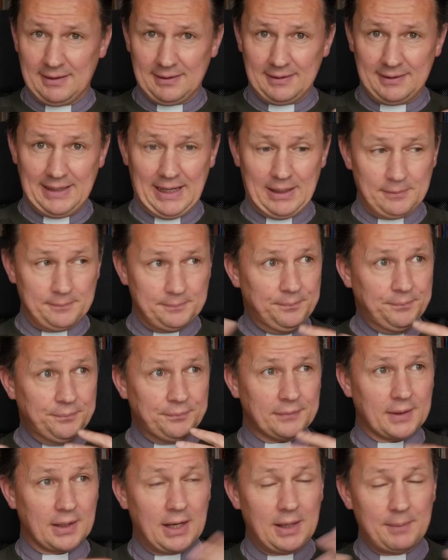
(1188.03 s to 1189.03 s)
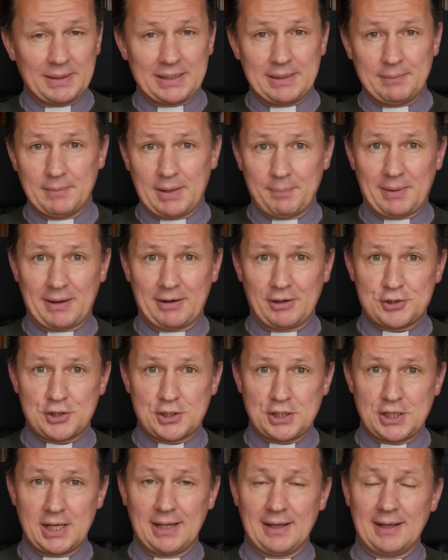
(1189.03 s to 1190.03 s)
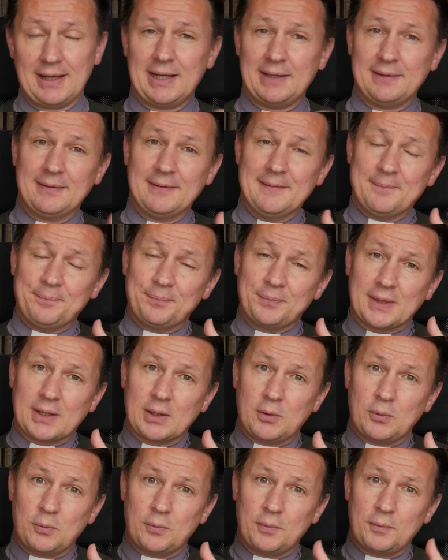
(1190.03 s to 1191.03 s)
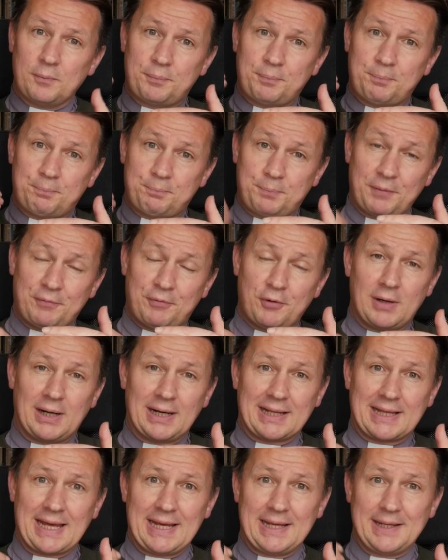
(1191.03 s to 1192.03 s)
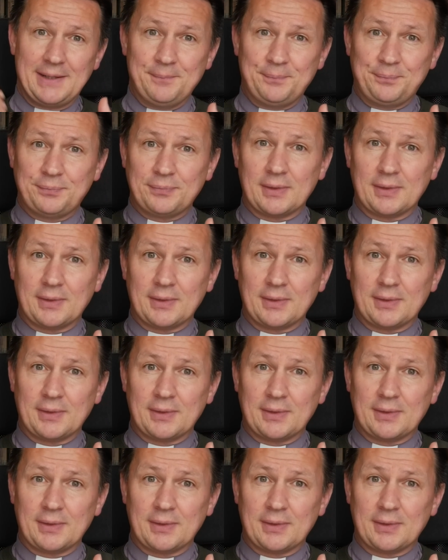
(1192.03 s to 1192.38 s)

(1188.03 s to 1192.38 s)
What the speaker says: Now, I've been in my parish a year, and before I came,